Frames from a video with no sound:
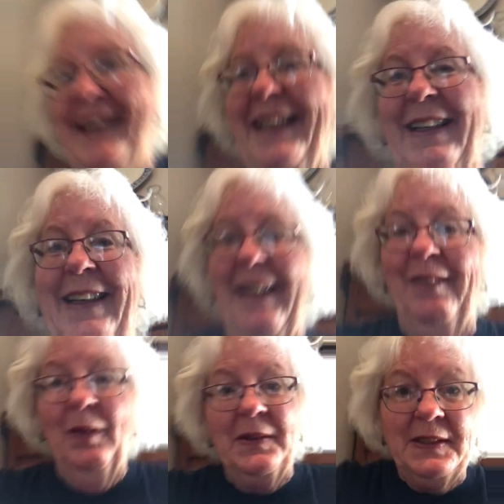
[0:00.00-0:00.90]
And I
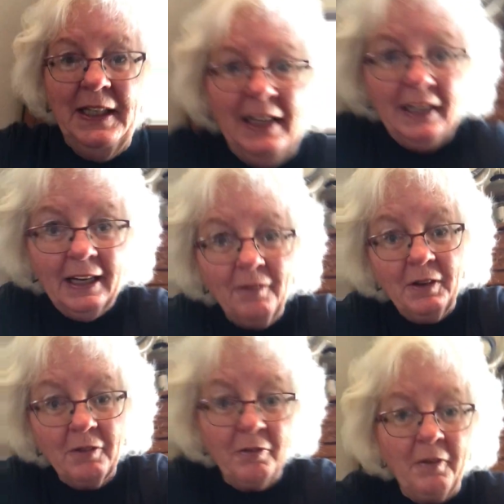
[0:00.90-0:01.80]
won't see any of
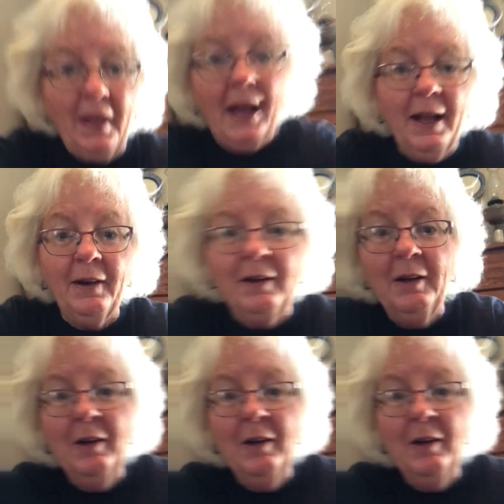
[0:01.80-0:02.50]
you for that,